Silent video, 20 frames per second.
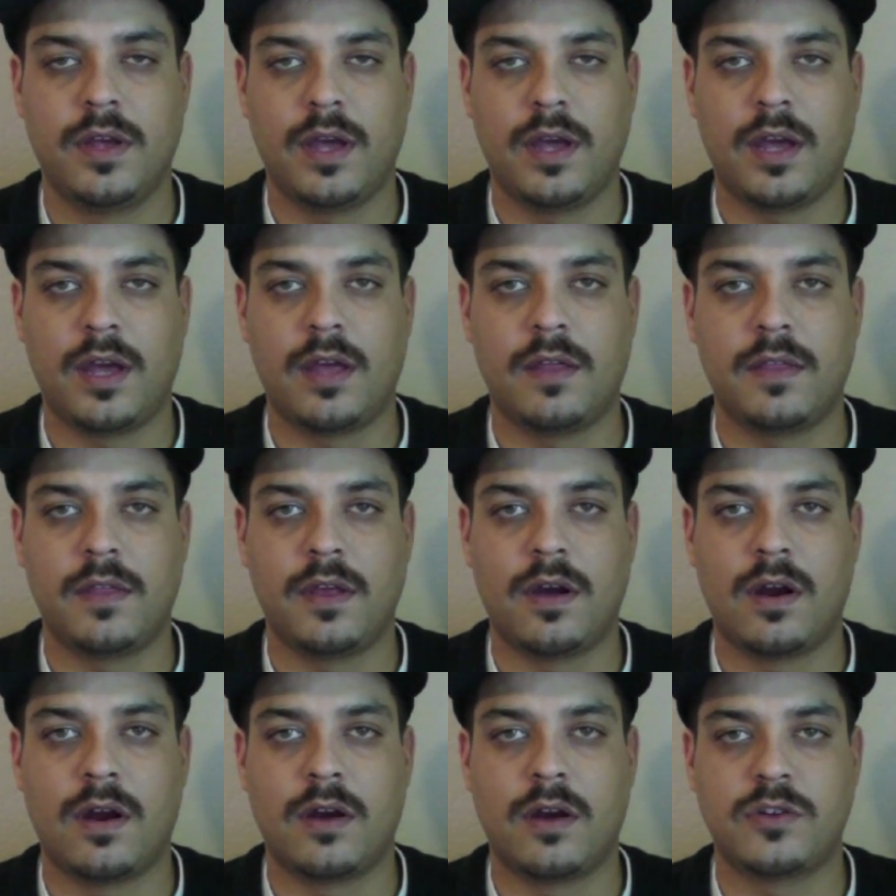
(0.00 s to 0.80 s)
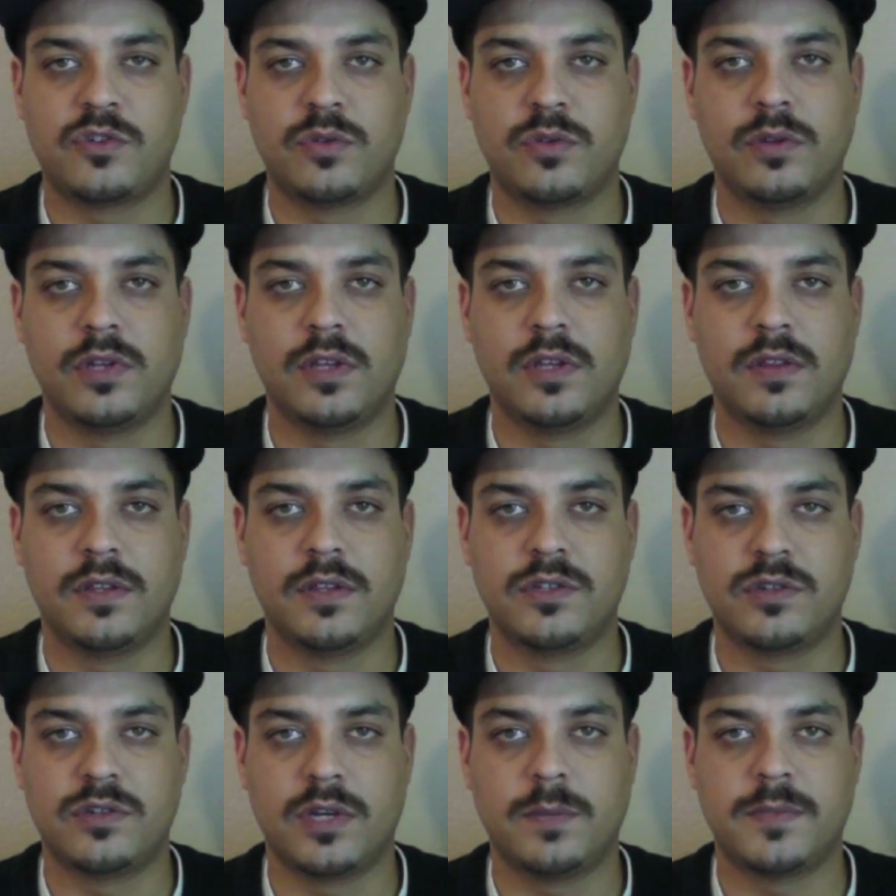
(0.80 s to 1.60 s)
And they are truly the
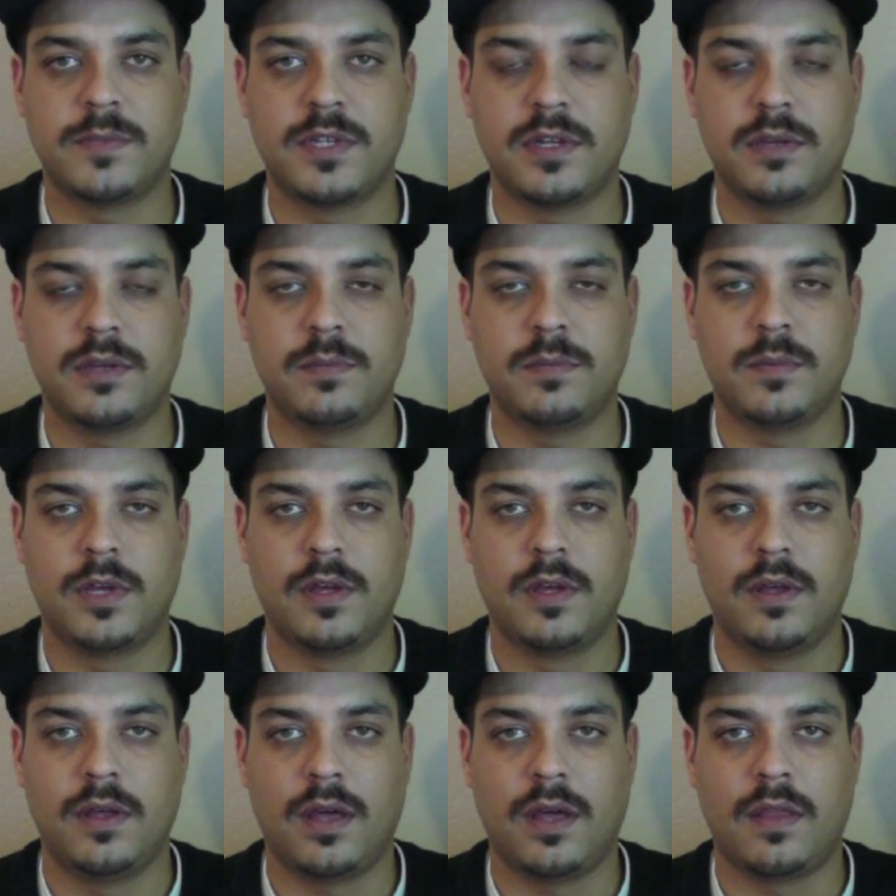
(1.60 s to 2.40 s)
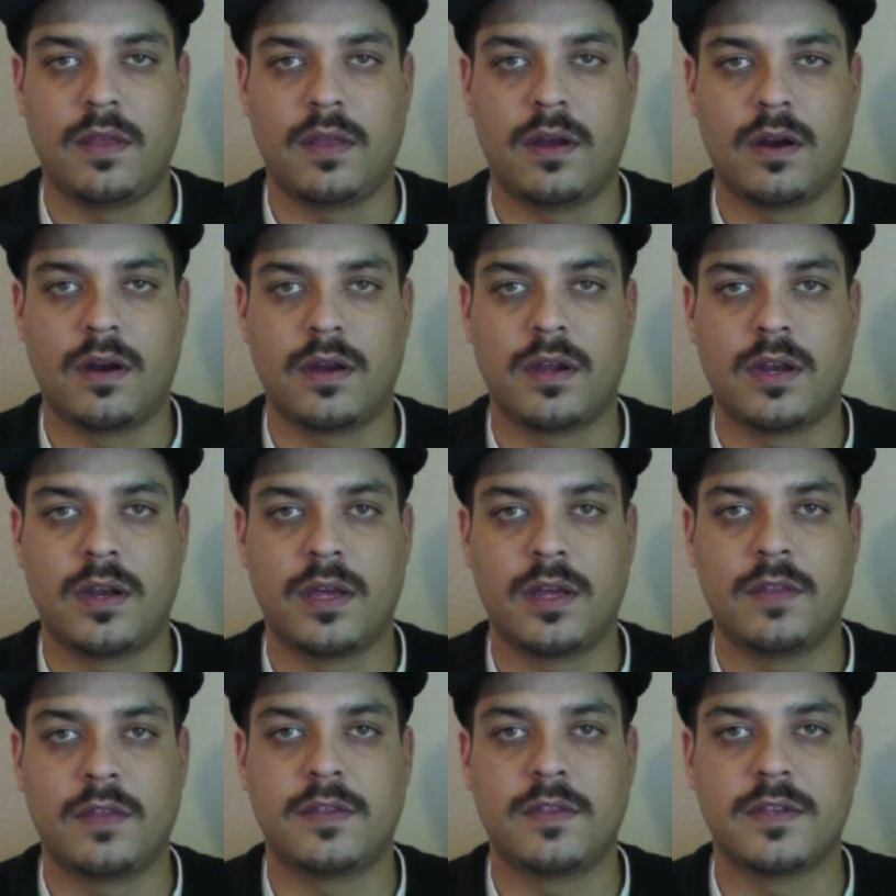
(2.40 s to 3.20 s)
dream team, and they are going
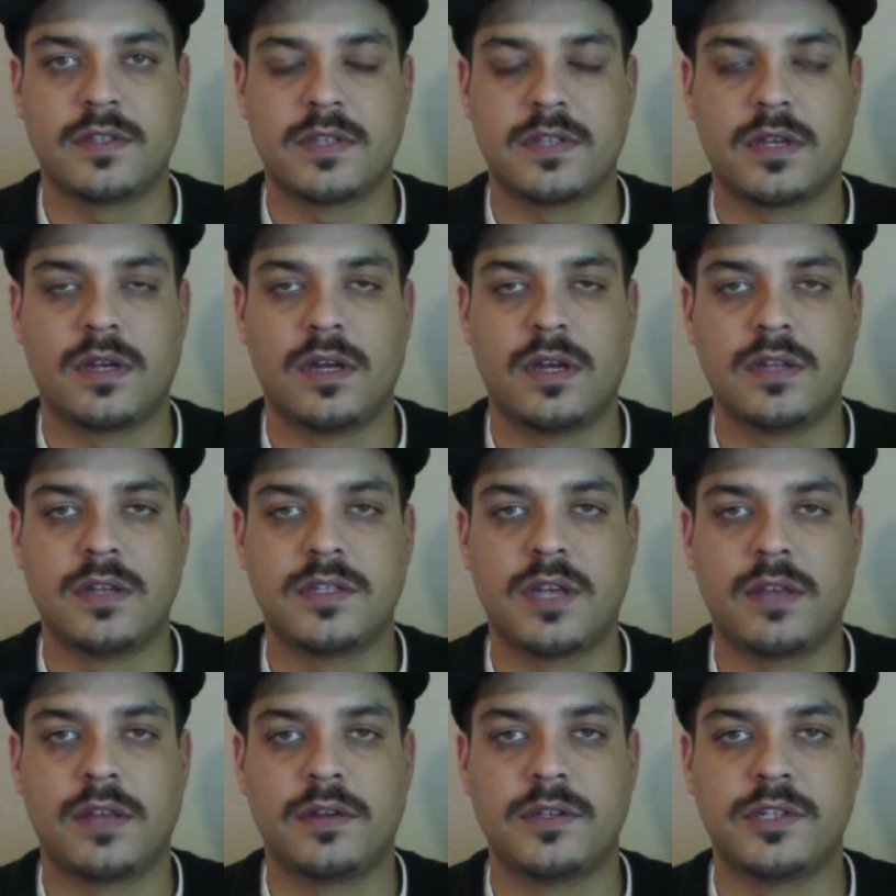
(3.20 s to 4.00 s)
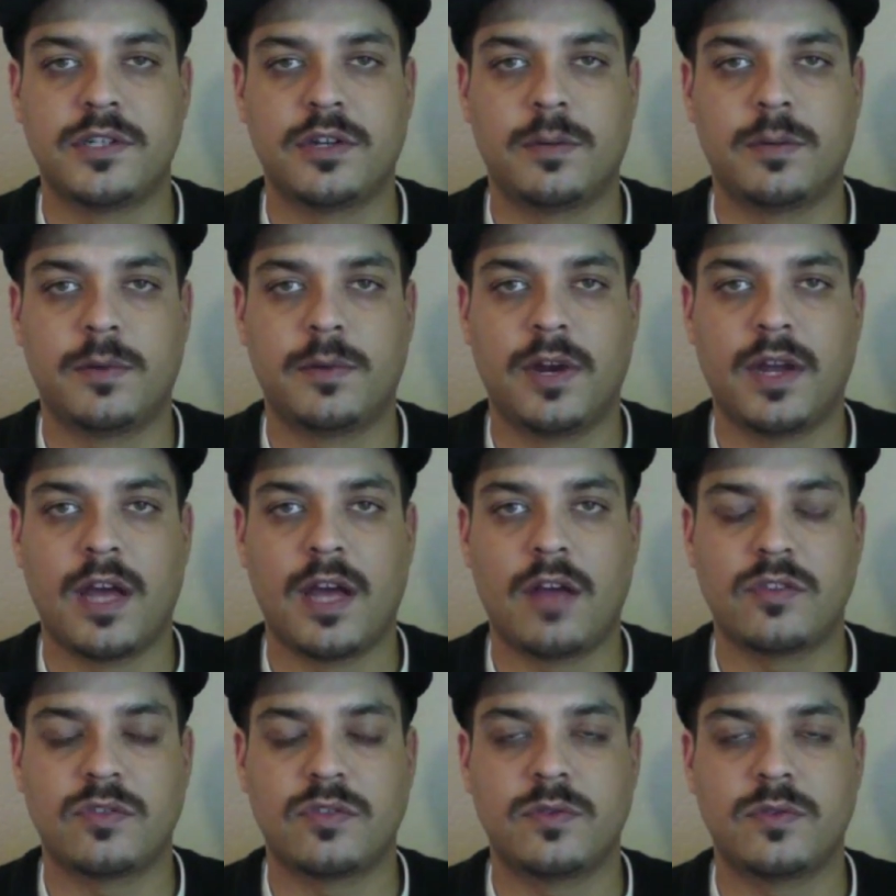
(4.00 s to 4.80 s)
to get this uh, untethered jailbreak
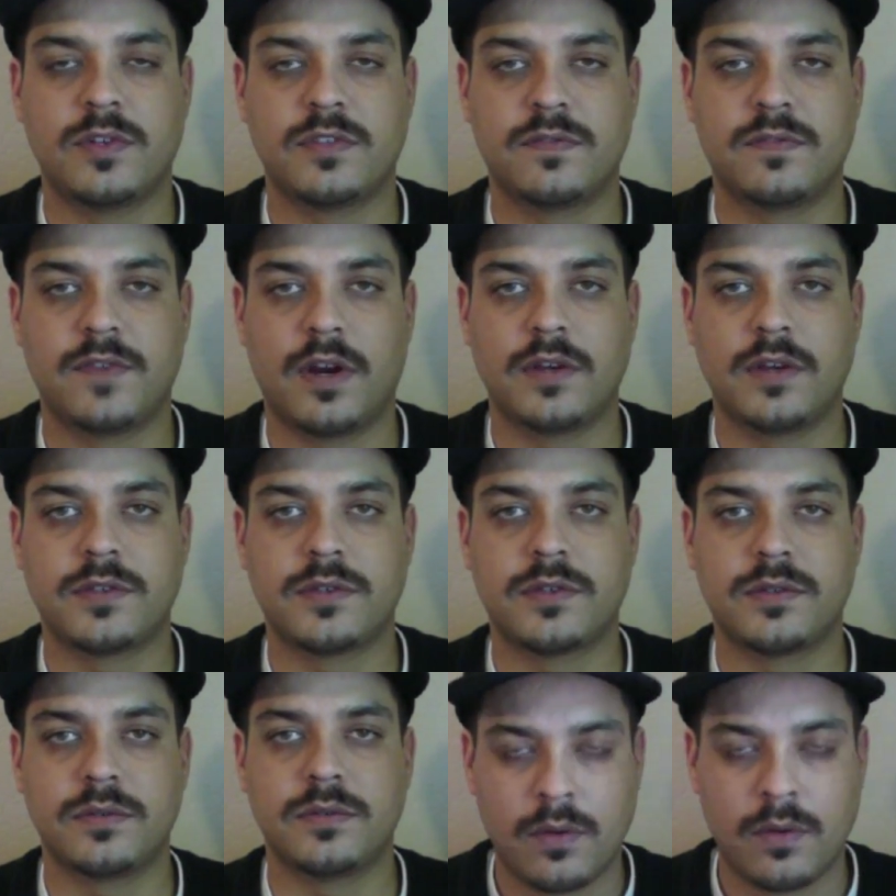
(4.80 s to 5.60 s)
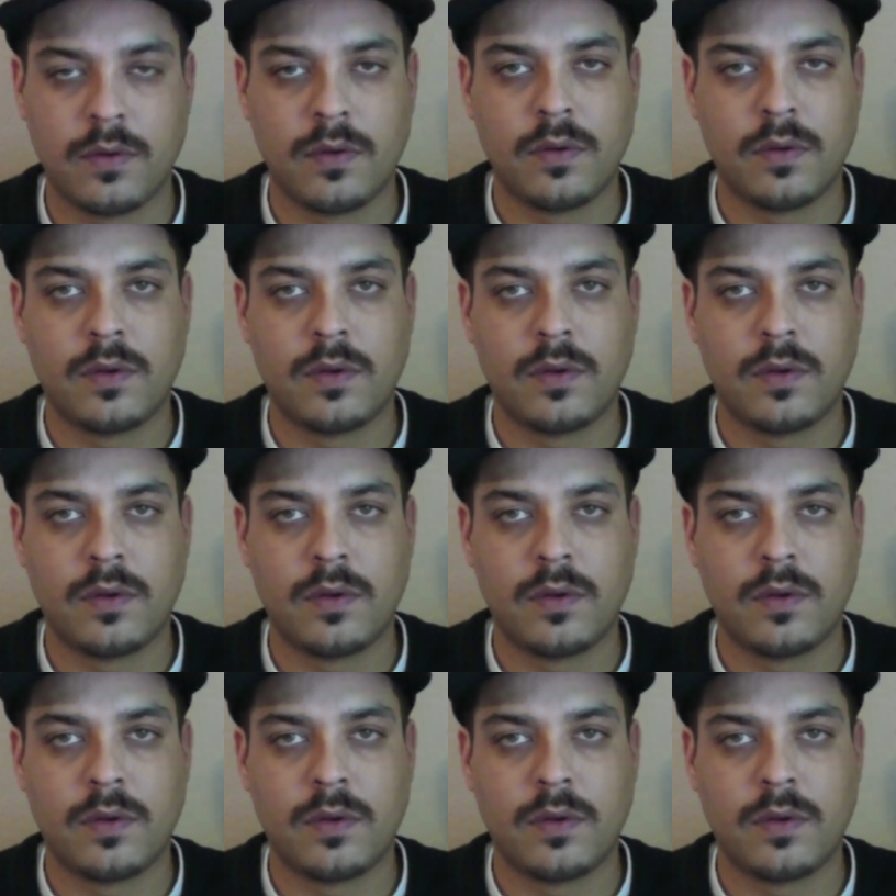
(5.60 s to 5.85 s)
out to us very soon.